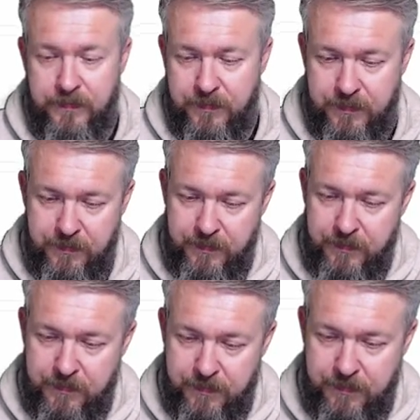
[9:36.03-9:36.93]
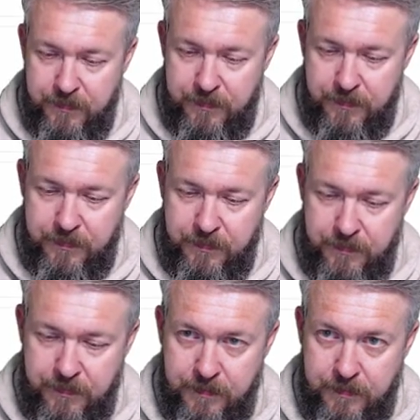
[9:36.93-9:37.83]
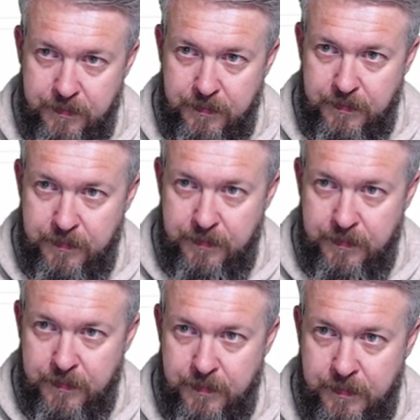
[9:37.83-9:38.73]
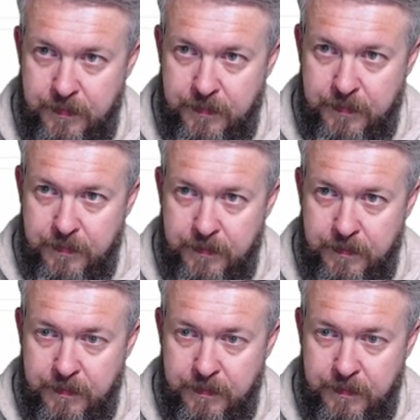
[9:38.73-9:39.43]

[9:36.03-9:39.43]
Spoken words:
Nobody speaks.